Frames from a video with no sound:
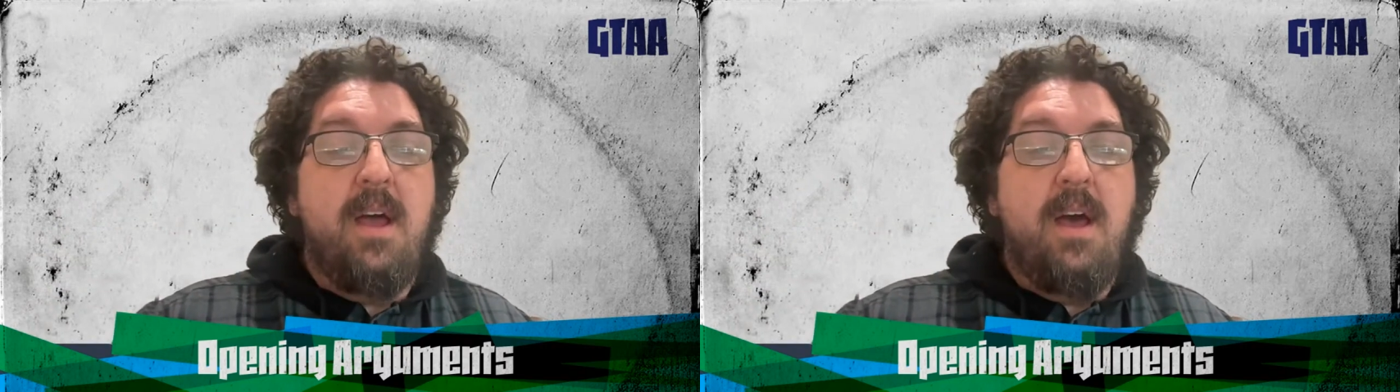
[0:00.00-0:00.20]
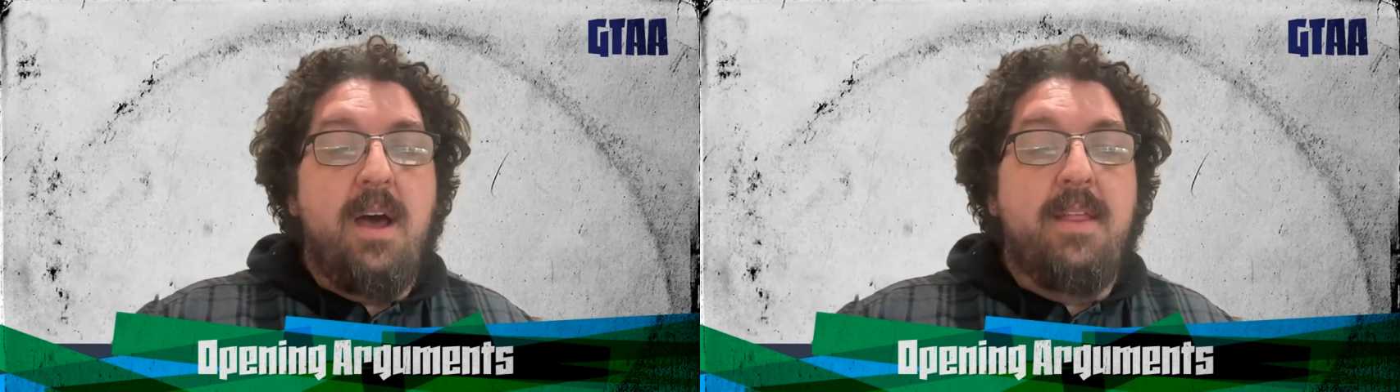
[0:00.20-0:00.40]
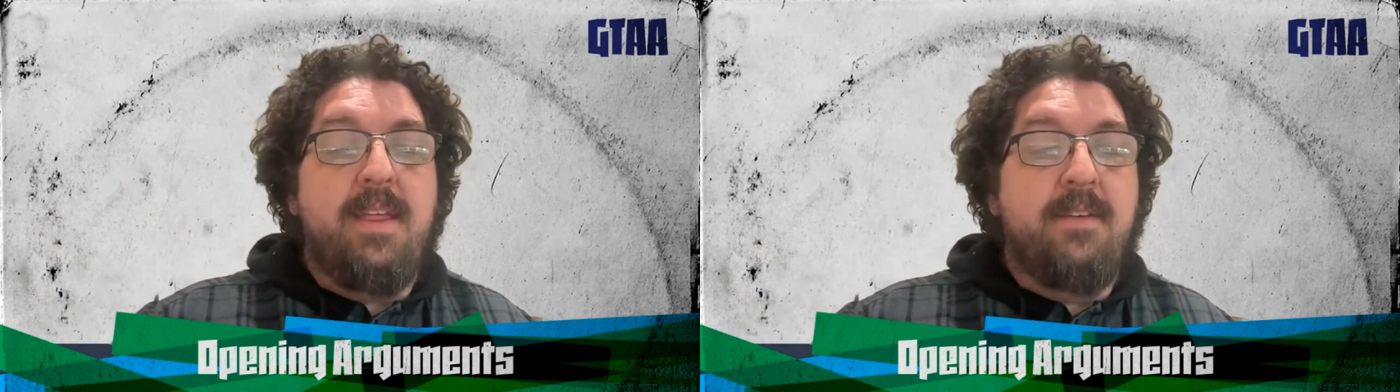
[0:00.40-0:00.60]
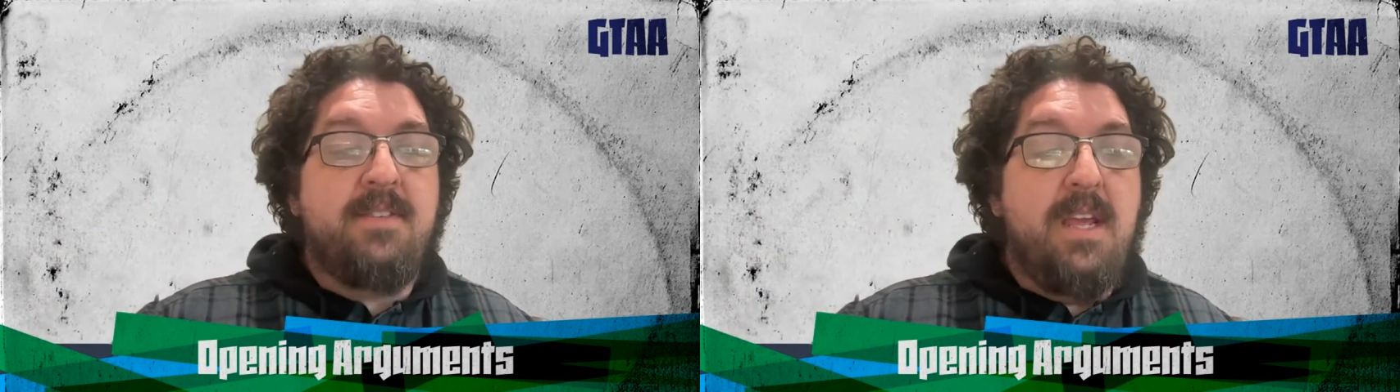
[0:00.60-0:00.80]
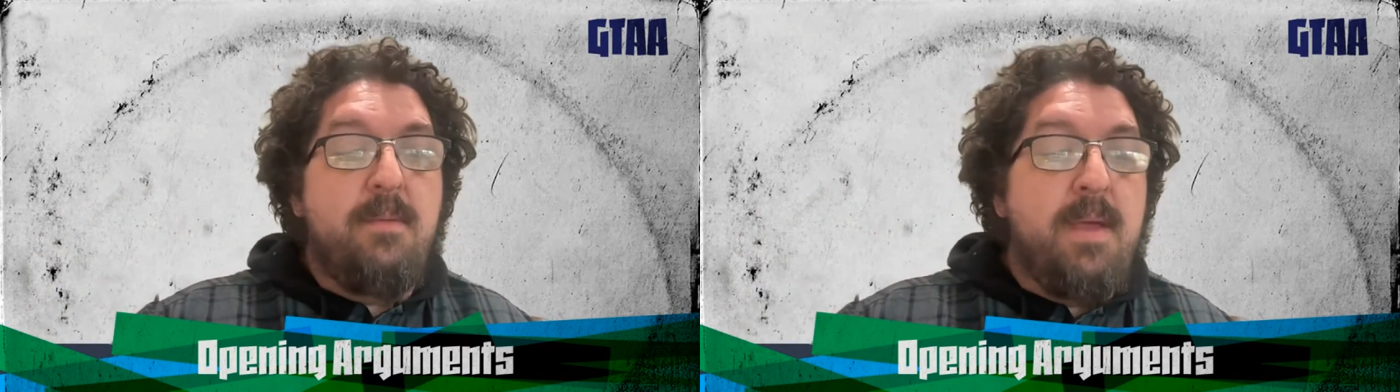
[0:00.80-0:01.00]
that I've
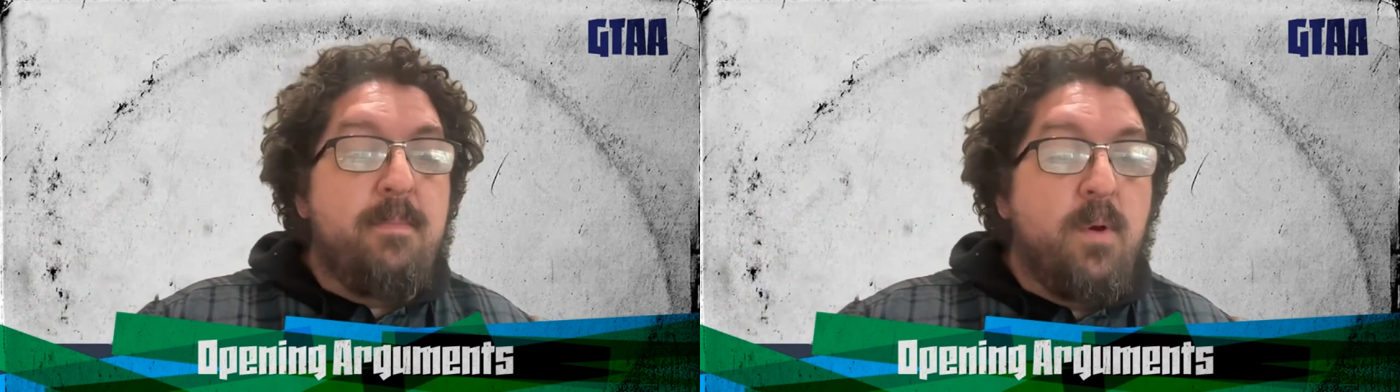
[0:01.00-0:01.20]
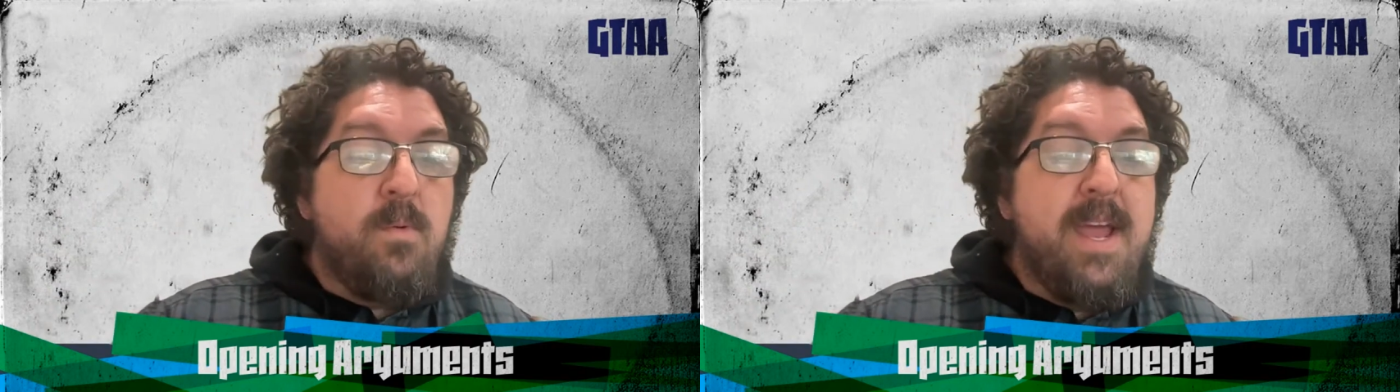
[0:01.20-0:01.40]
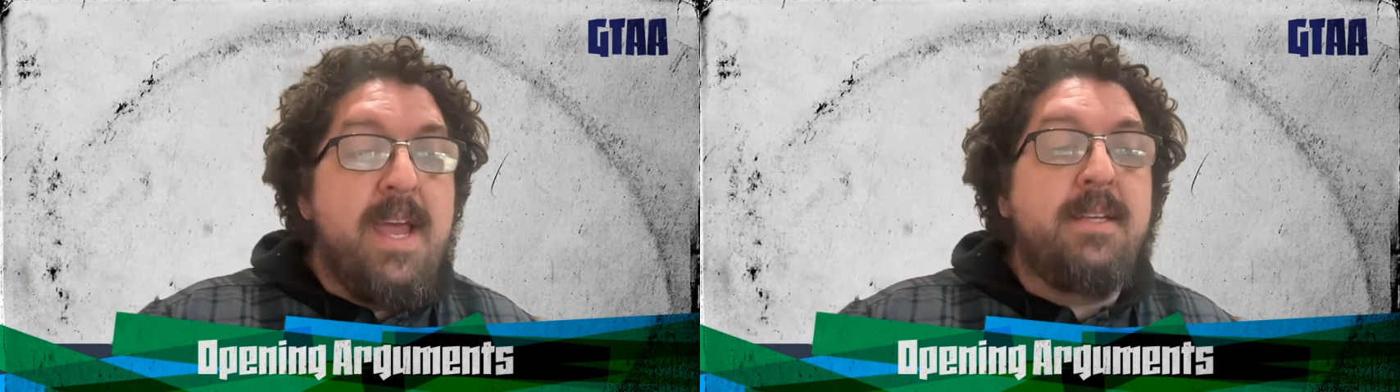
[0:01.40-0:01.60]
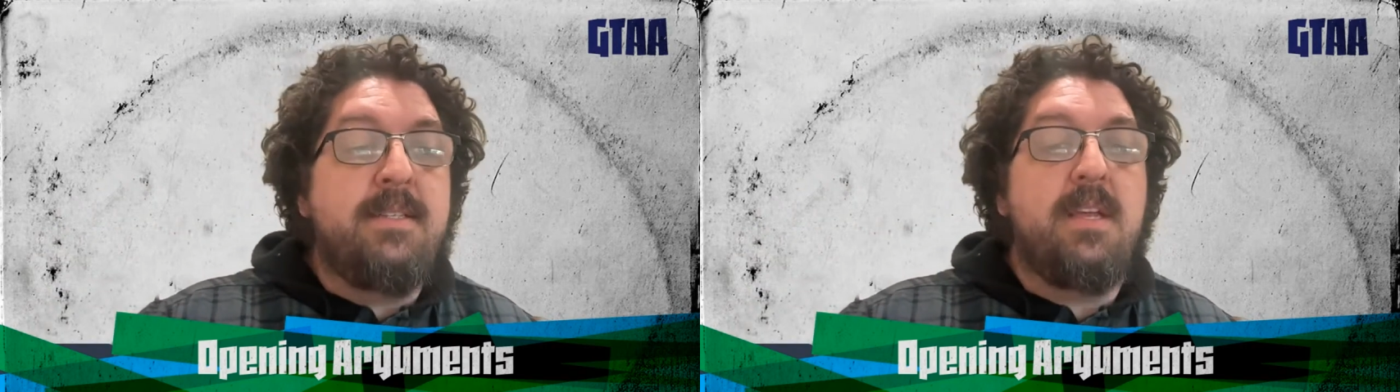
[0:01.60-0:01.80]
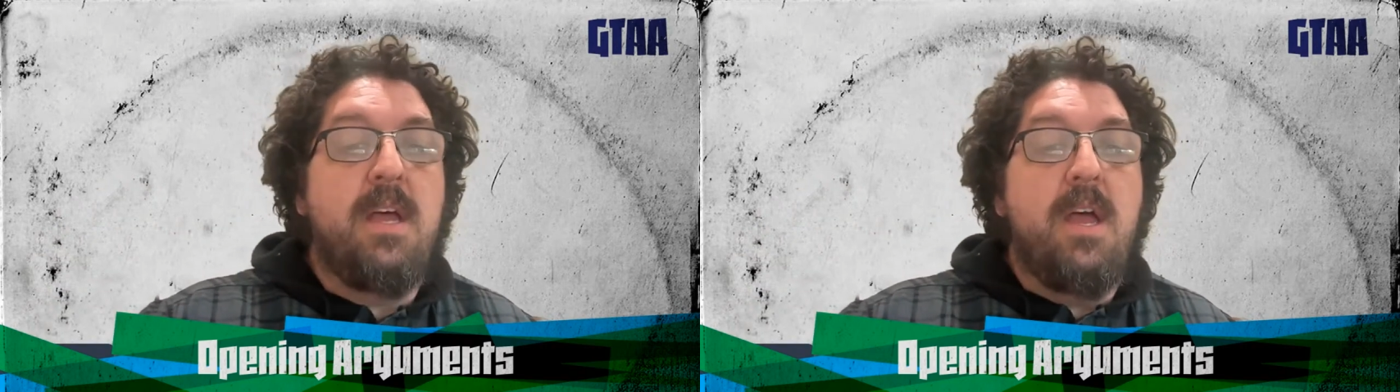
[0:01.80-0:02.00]
seen people
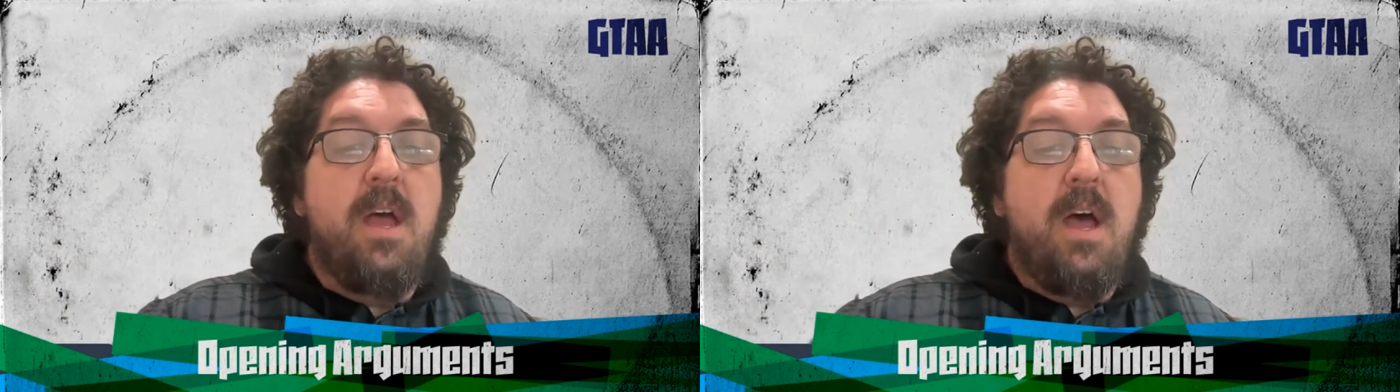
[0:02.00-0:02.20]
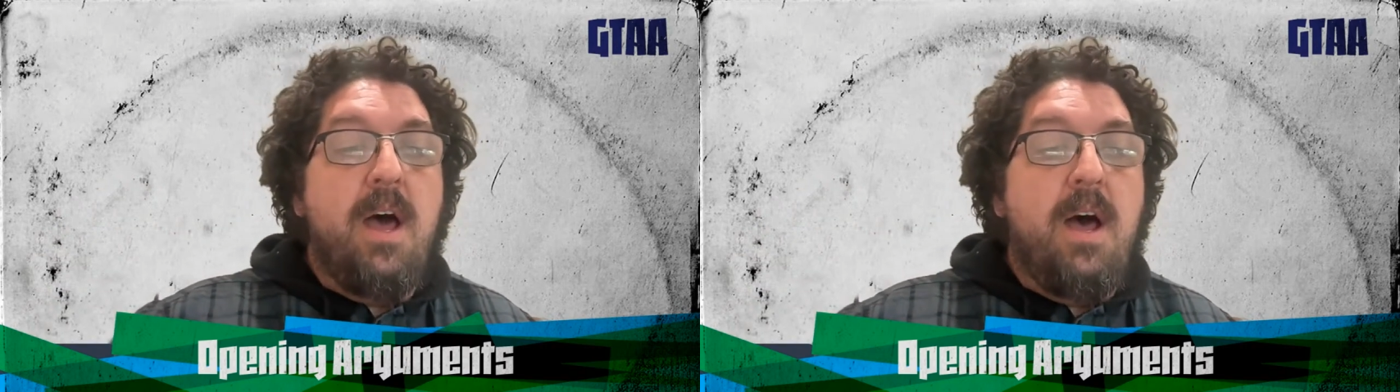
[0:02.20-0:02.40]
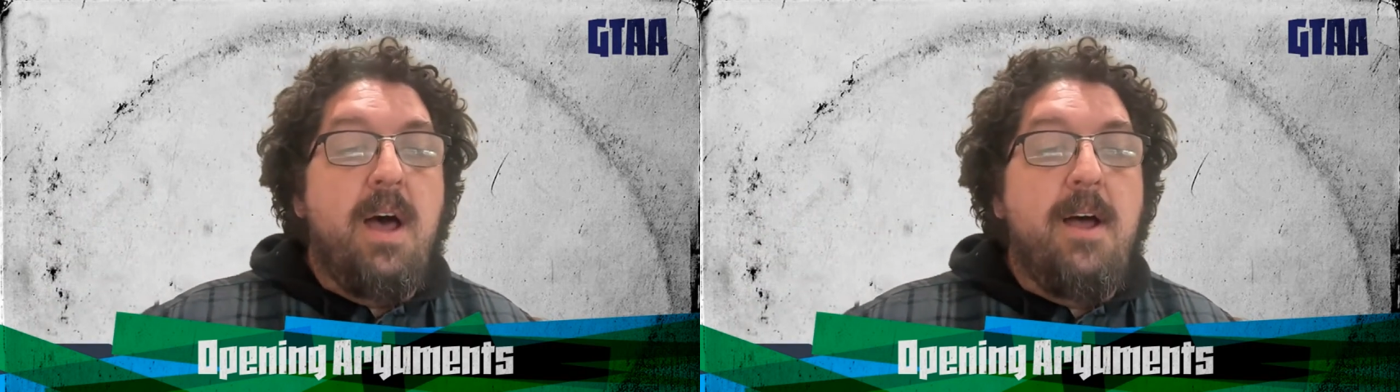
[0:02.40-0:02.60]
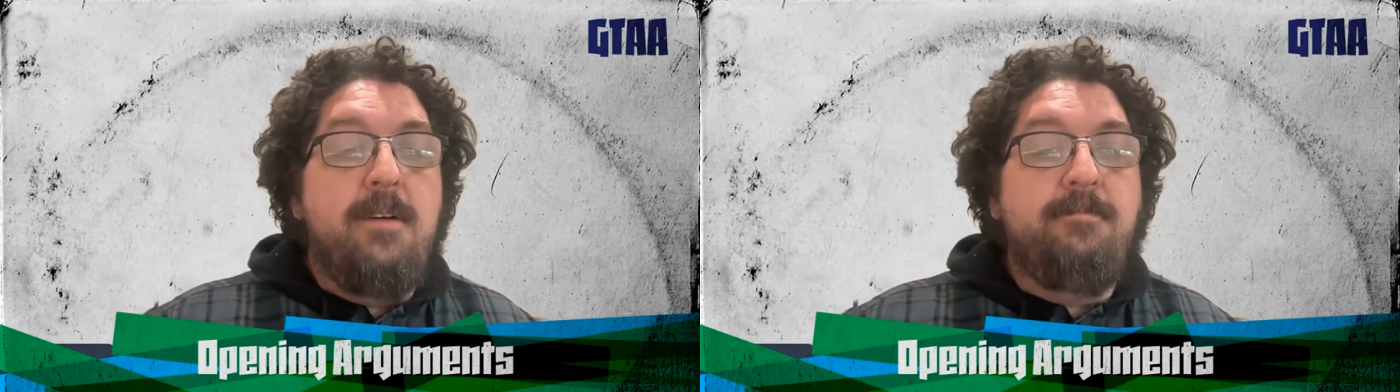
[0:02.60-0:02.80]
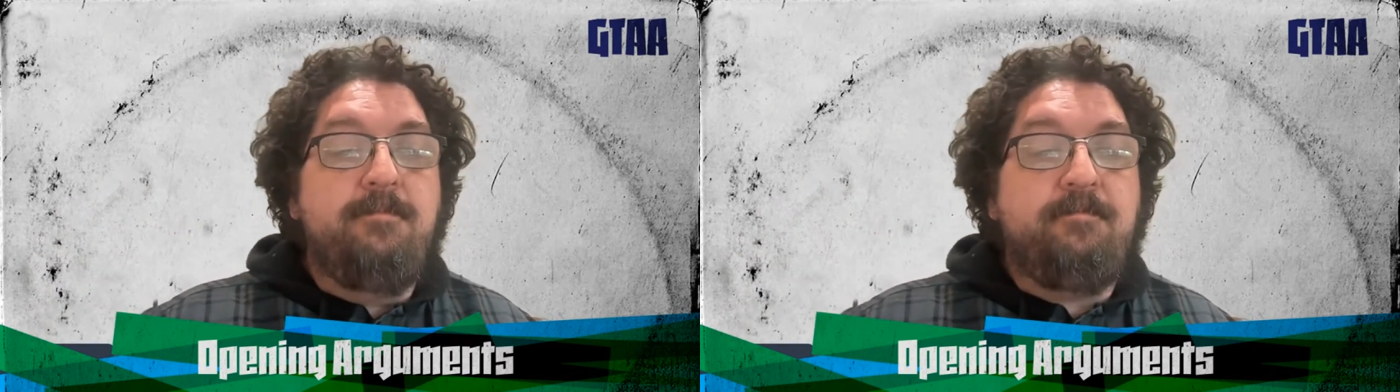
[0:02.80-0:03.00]
raise when